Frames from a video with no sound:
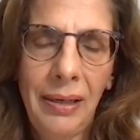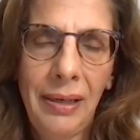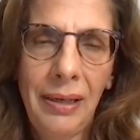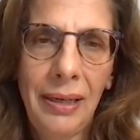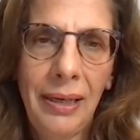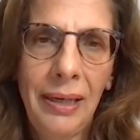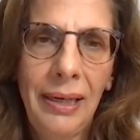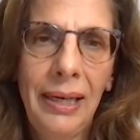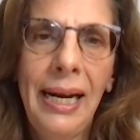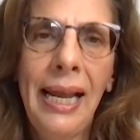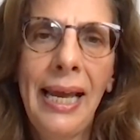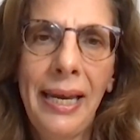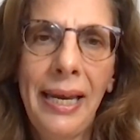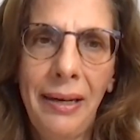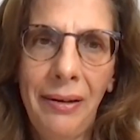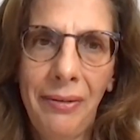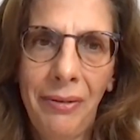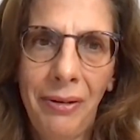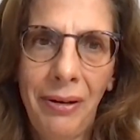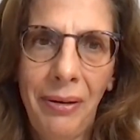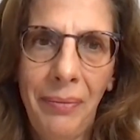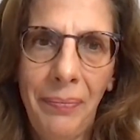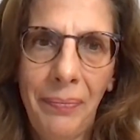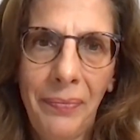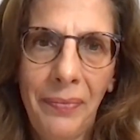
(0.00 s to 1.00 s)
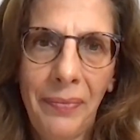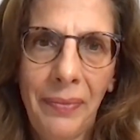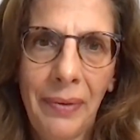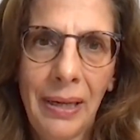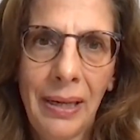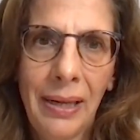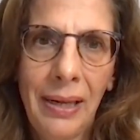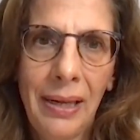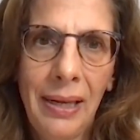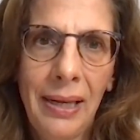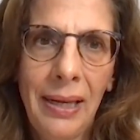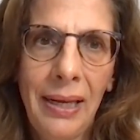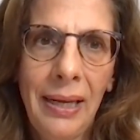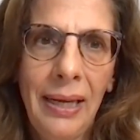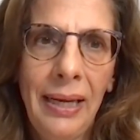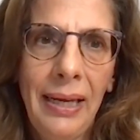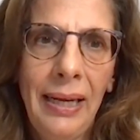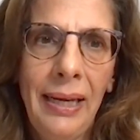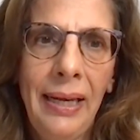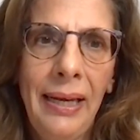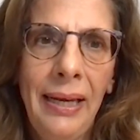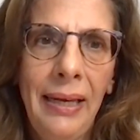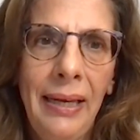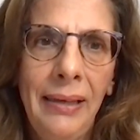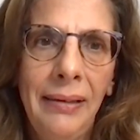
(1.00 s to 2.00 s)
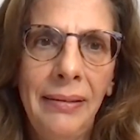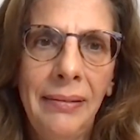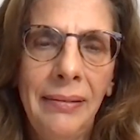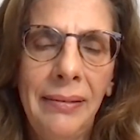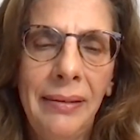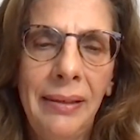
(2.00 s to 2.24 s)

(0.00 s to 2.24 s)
layer. And